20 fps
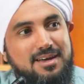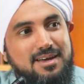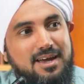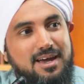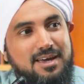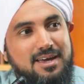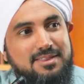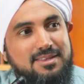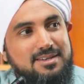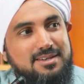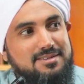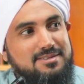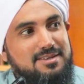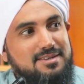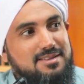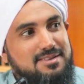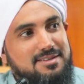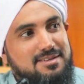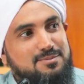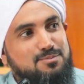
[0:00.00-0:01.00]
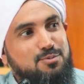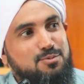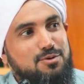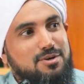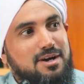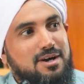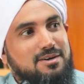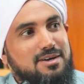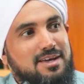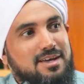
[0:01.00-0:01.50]
And then he said this
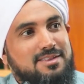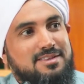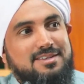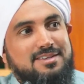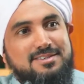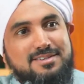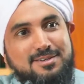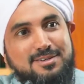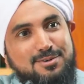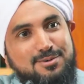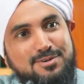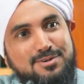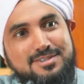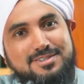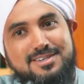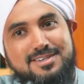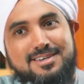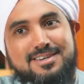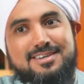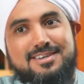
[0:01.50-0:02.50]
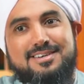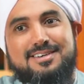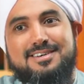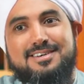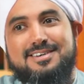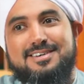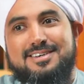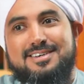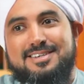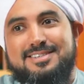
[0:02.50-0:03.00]
book out, and then she knew it's
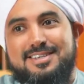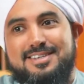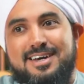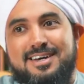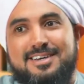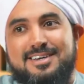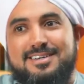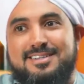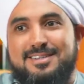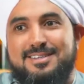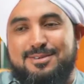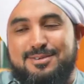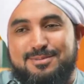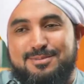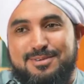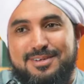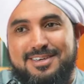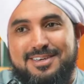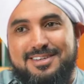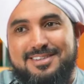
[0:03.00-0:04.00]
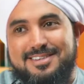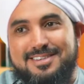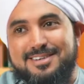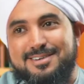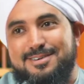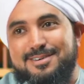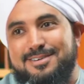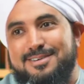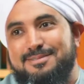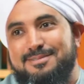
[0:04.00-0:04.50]
his uncle was playing with Thick.
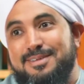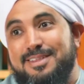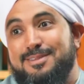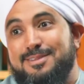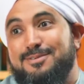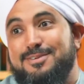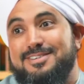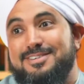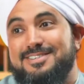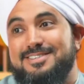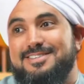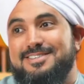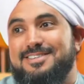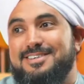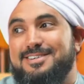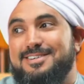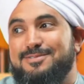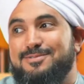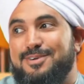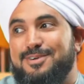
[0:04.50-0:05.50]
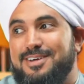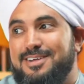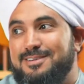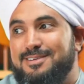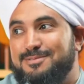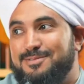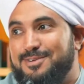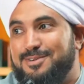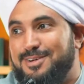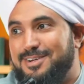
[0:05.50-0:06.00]
And then that was his thirst
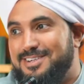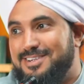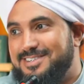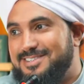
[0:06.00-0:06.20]
for knowledge.